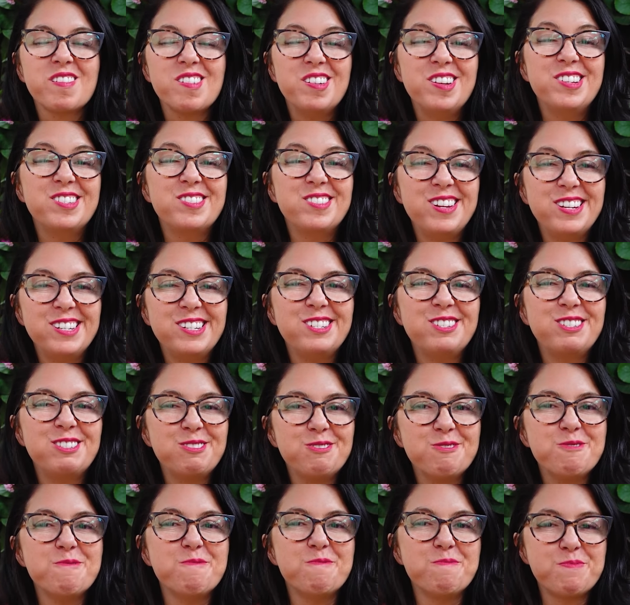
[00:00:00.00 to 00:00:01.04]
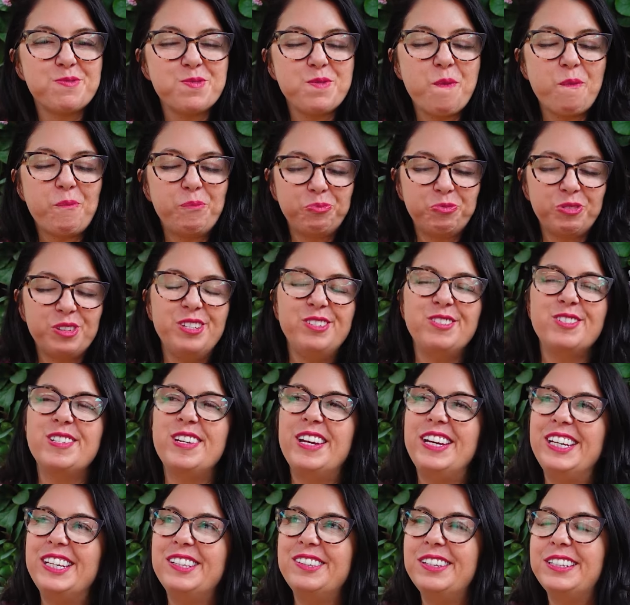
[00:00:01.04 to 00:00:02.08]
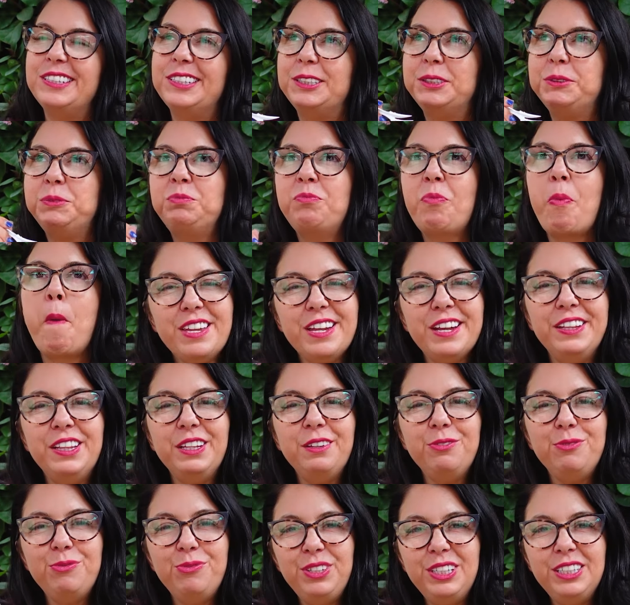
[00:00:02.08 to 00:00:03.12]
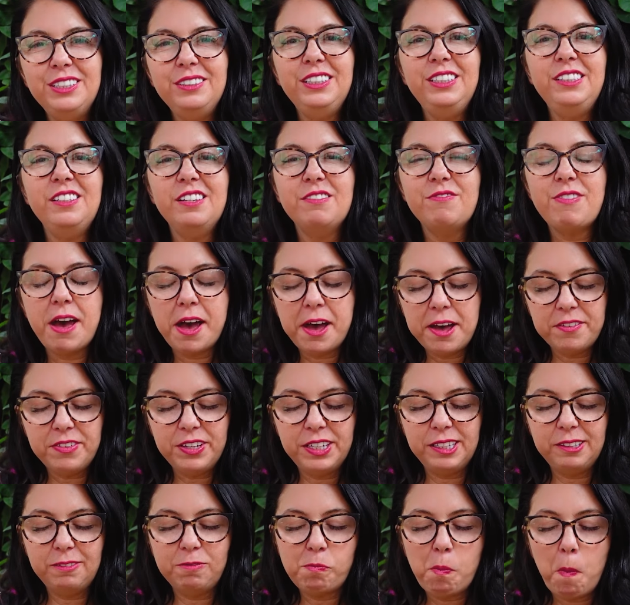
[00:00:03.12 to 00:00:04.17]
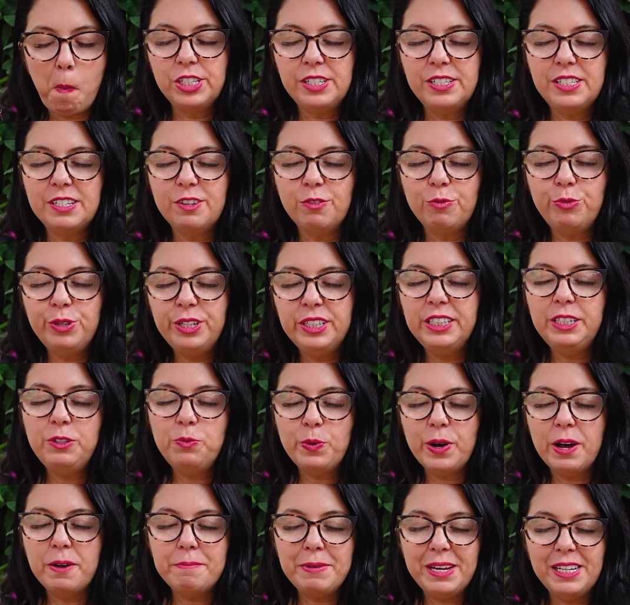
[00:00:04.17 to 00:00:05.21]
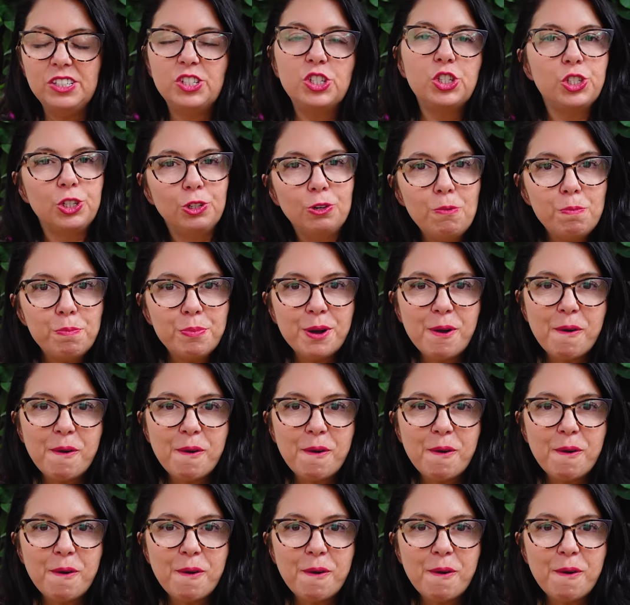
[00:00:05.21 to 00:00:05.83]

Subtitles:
It's like a soup. It's like the feeling of having just a really well-made soup,